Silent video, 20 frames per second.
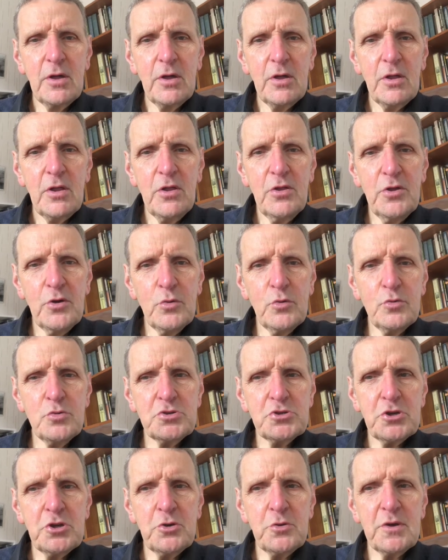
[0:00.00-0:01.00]

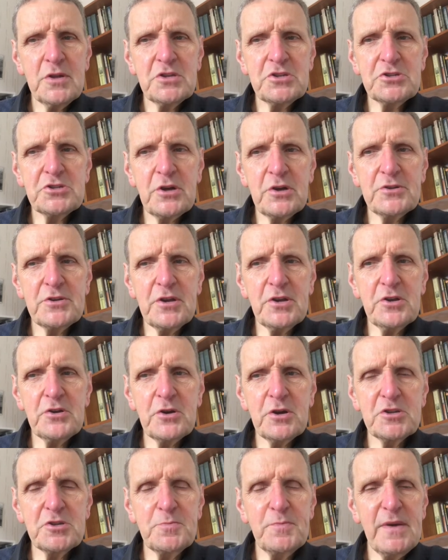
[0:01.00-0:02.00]
Those who insulted
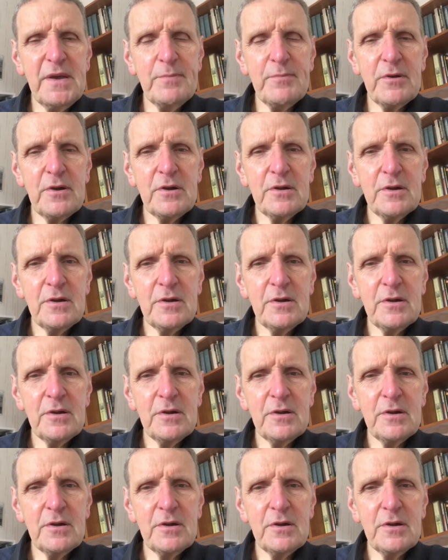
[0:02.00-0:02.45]
God's people